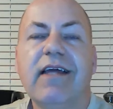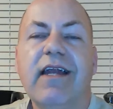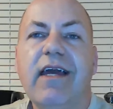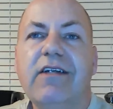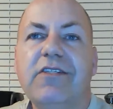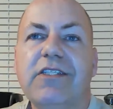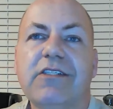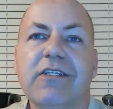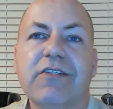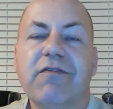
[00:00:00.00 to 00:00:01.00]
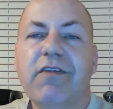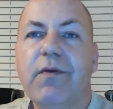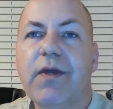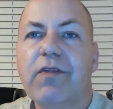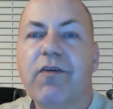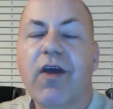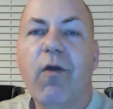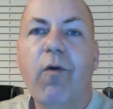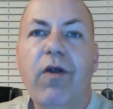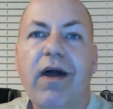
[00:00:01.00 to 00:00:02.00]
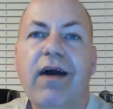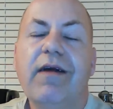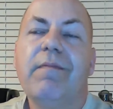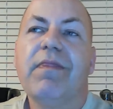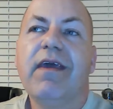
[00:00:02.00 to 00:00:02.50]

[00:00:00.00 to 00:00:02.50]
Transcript: that energy starts flowing through our aura.